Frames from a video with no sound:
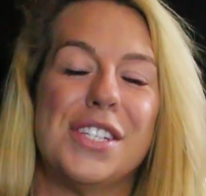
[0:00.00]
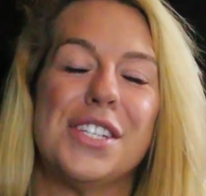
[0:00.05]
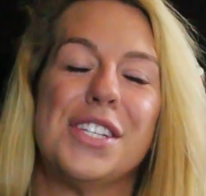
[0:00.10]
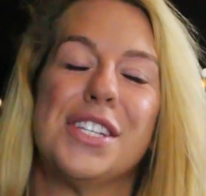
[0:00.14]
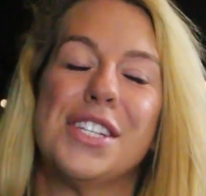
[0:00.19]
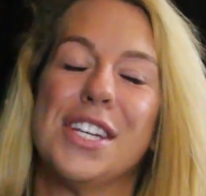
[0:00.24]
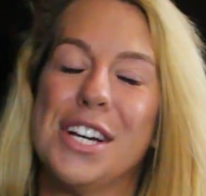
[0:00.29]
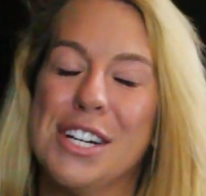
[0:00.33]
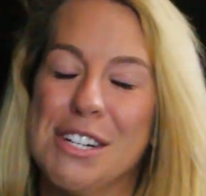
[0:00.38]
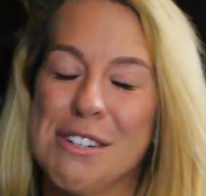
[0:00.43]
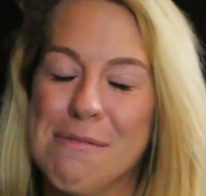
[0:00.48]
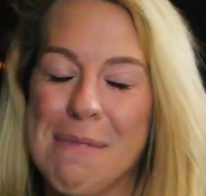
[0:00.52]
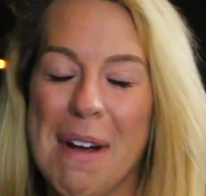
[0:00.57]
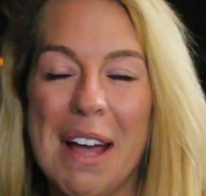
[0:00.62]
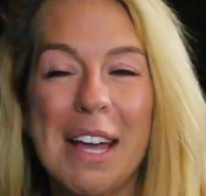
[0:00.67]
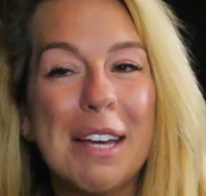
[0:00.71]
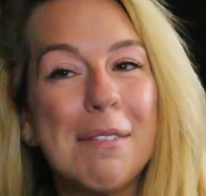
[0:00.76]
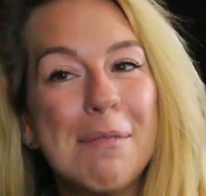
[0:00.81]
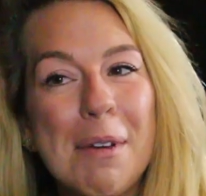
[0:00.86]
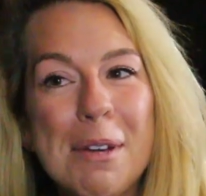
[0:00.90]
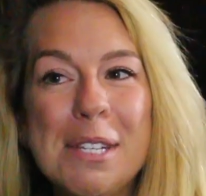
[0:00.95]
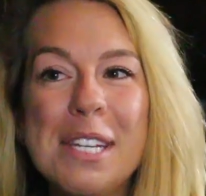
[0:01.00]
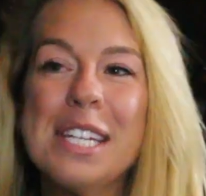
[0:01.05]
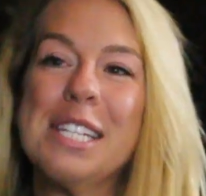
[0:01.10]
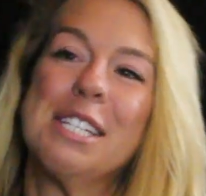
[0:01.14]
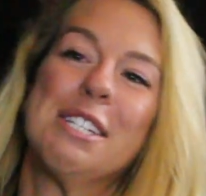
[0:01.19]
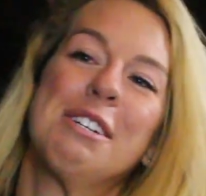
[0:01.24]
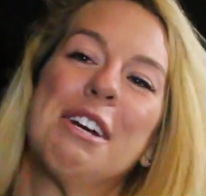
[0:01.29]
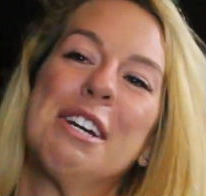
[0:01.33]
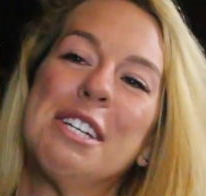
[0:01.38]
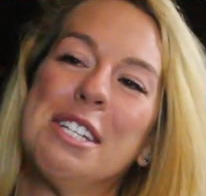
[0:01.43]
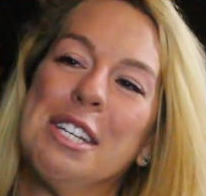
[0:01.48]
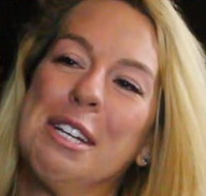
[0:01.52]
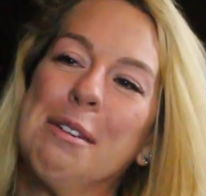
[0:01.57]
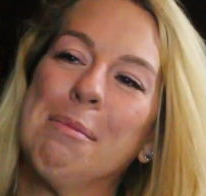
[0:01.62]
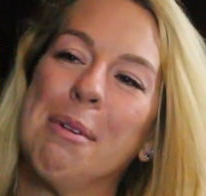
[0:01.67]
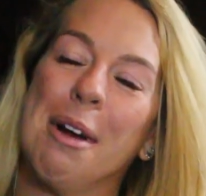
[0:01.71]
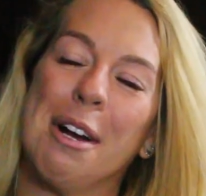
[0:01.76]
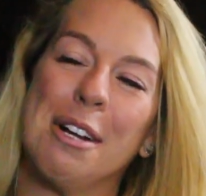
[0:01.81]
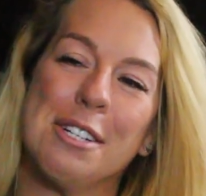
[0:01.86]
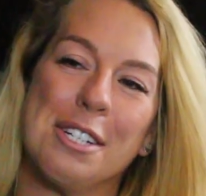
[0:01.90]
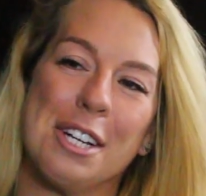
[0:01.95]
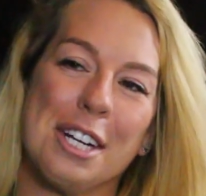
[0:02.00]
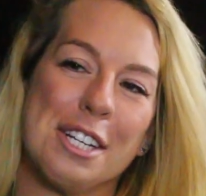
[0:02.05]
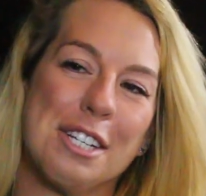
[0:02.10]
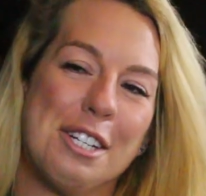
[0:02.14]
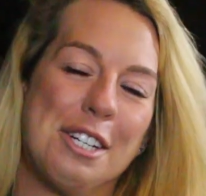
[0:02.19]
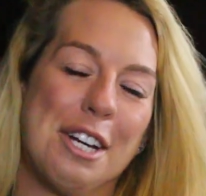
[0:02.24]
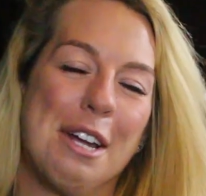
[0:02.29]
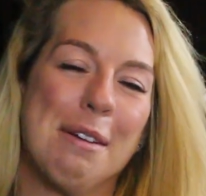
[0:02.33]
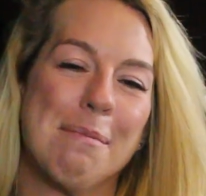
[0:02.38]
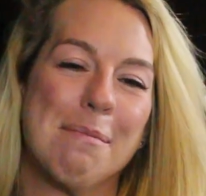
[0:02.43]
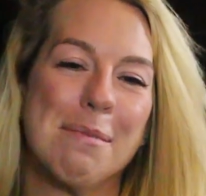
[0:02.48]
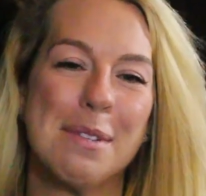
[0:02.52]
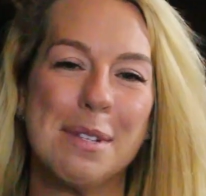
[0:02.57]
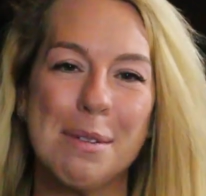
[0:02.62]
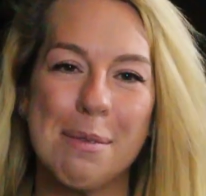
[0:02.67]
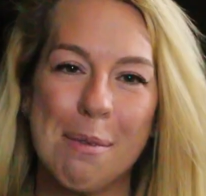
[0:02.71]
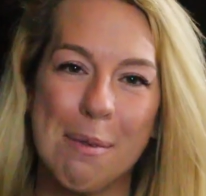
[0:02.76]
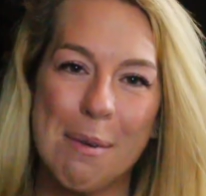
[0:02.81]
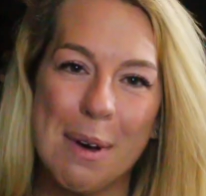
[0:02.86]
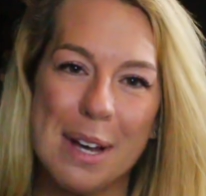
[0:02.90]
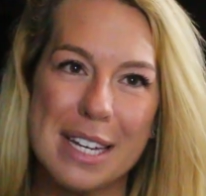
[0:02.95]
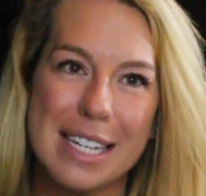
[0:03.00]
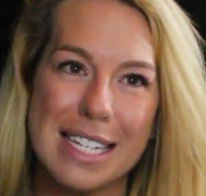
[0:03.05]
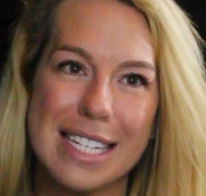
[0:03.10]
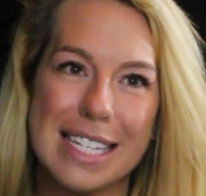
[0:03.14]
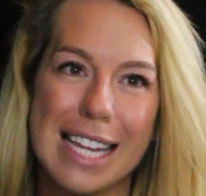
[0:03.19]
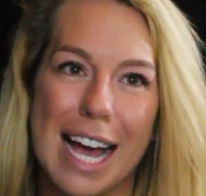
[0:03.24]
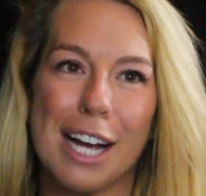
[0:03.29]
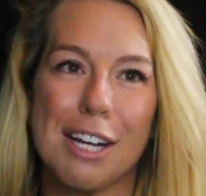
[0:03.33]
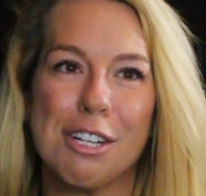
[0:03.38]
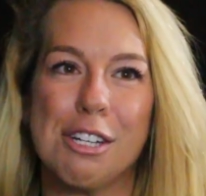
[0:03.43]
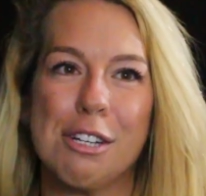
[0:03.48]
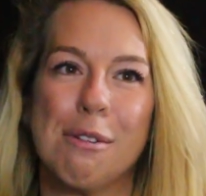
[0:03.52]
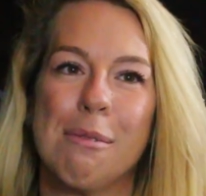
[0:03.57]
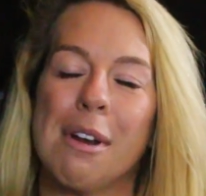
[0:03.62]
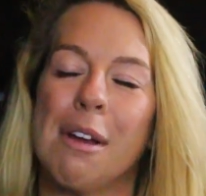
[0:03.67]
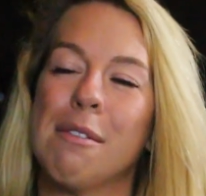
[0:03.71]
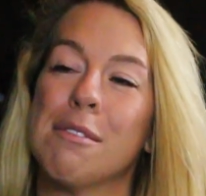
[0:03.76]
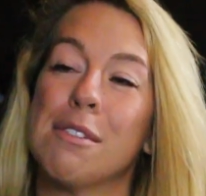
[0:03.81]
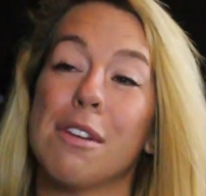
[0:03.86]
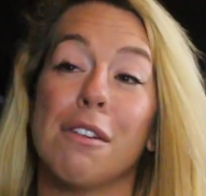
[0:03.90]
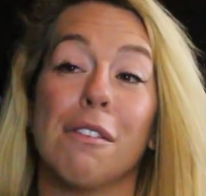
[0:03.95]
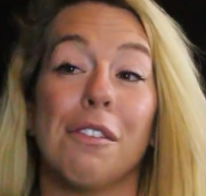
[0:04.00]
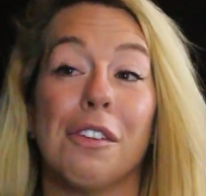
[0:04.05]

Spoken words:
So my most interesting project, James, was actually when I was over